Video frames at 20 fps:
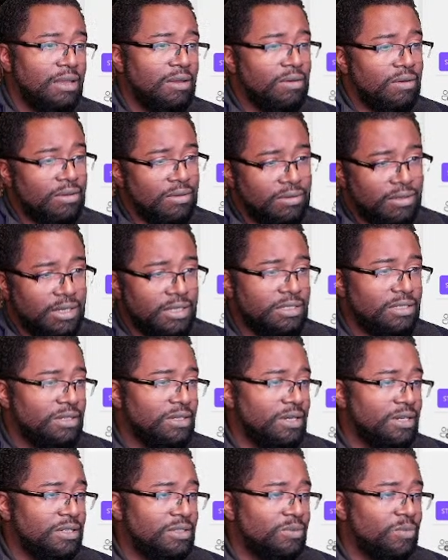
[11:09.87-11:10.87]
Oh, I said
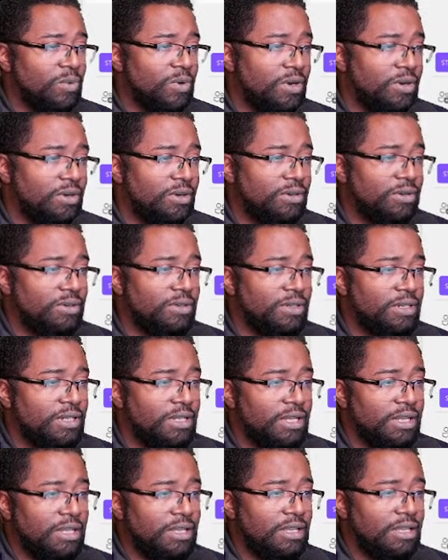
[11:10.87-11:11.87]
there's Word.
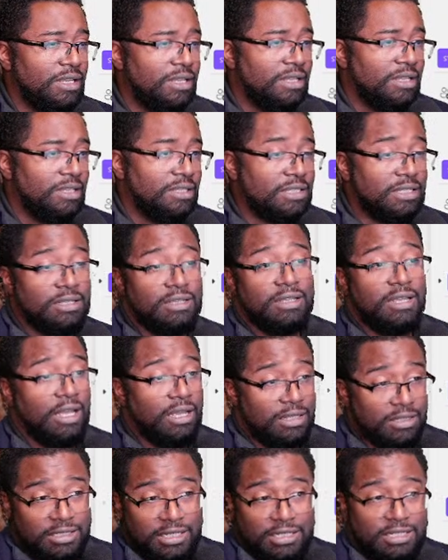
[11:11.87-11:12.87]
This, uh,
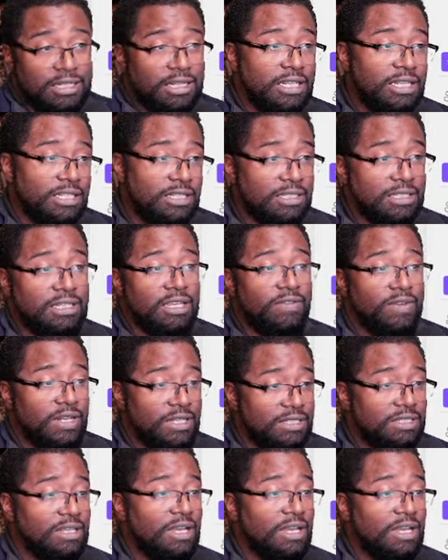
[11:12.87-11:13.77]
essentially, this is giving us